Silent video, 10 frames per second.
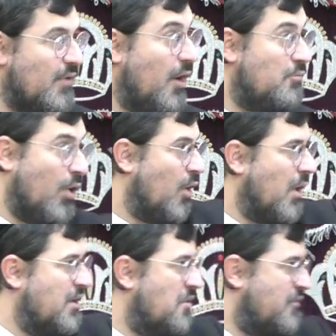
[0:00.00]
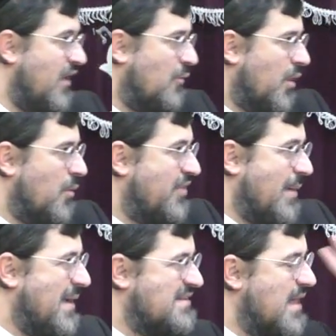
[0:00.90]
No, whoa, I don't know if that, well,
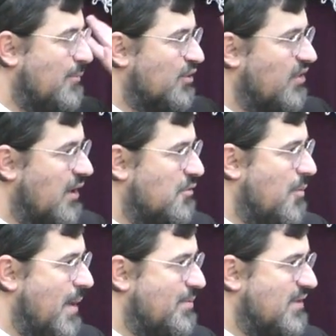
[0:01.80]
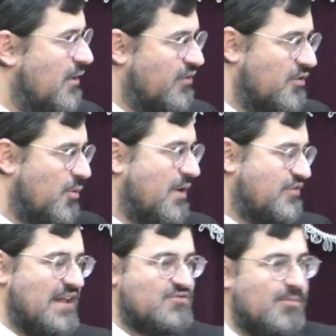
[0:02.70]
that makes that mutter. I don't know paper towels. I don't know. We have to
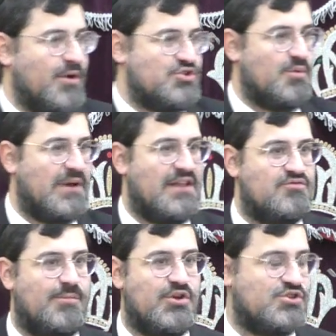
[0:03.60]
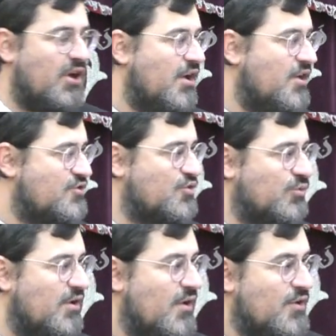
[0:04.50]
get to a Moshe. We'll get to a Moshe soon.